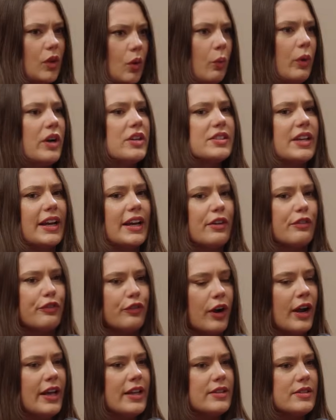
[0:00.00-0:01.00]
Whereas I have
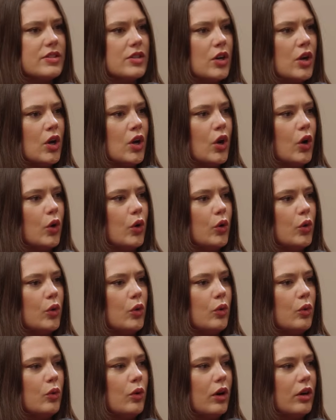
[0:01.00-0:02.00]
friends
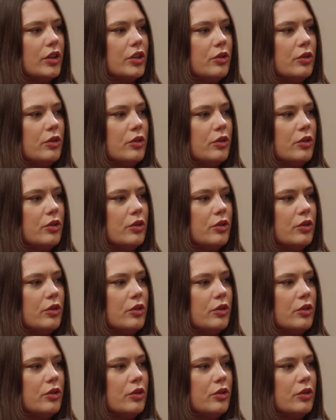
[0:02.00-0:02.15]
who